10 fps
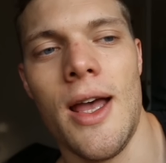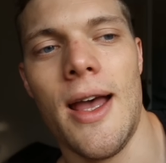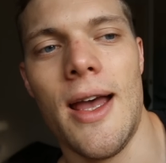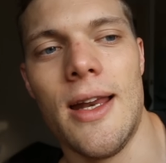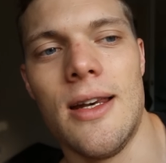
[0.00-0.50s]

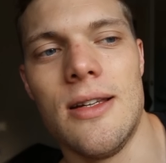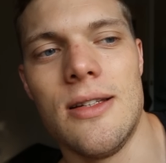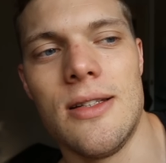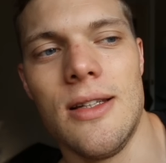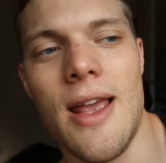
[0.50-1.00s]

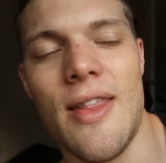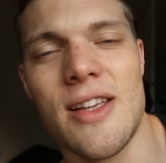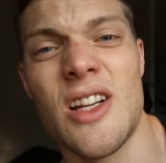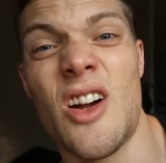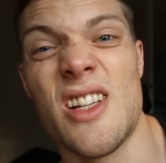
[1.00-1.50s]
and yeah
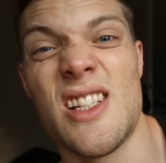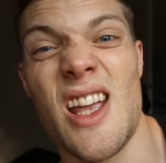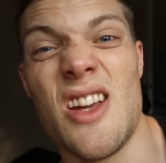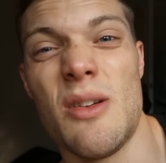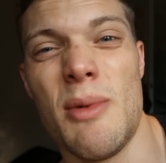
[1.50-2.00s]
that's the kind of
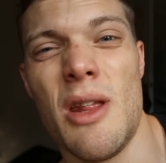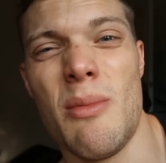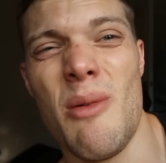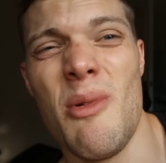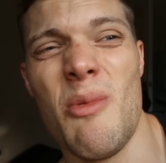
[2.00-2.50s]
stage I'm in at the
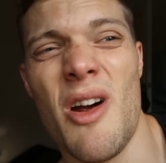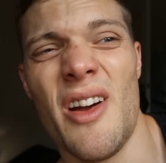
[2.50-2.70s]
moment where